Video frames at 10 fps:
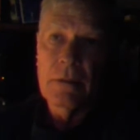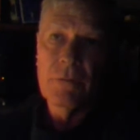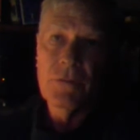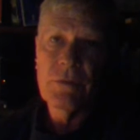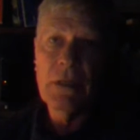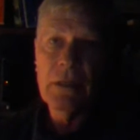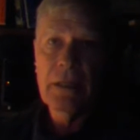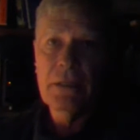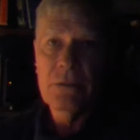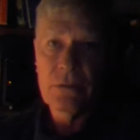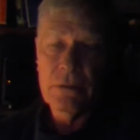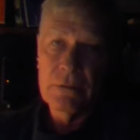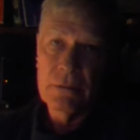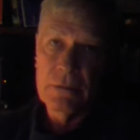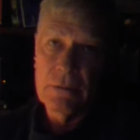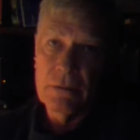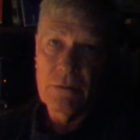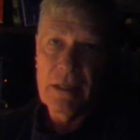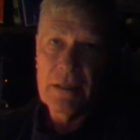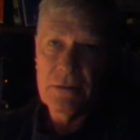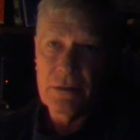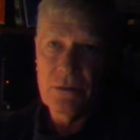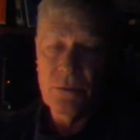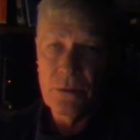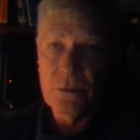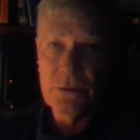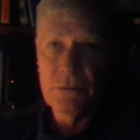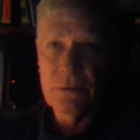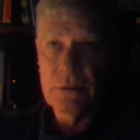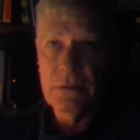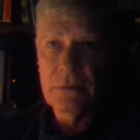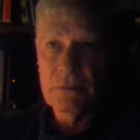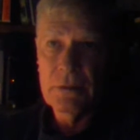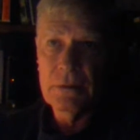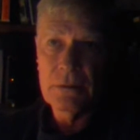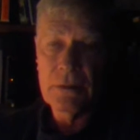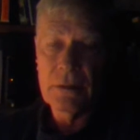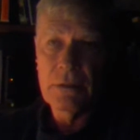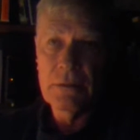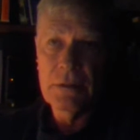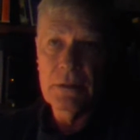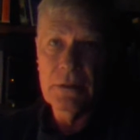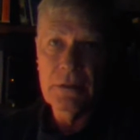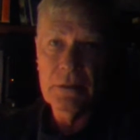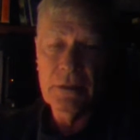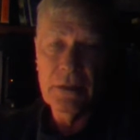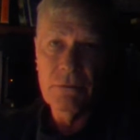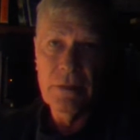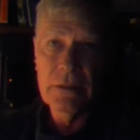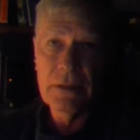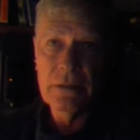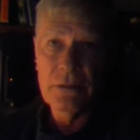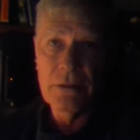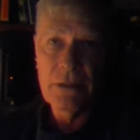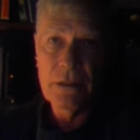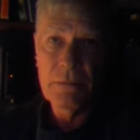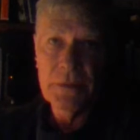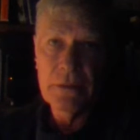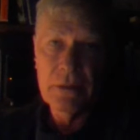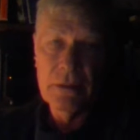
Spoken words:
If you got cancer, the last thing in the world you want to do is to go in and get radiation therapy,